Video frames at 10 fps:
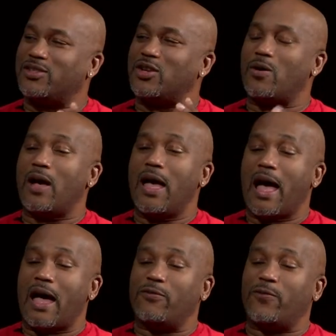so
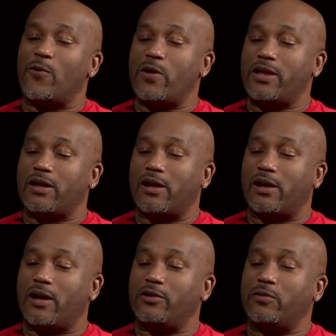I fought
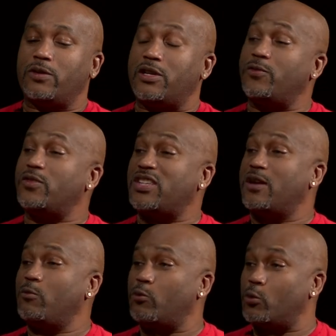uh, under a different
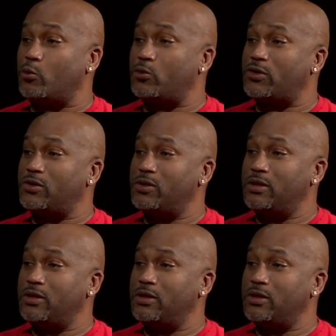set of rules.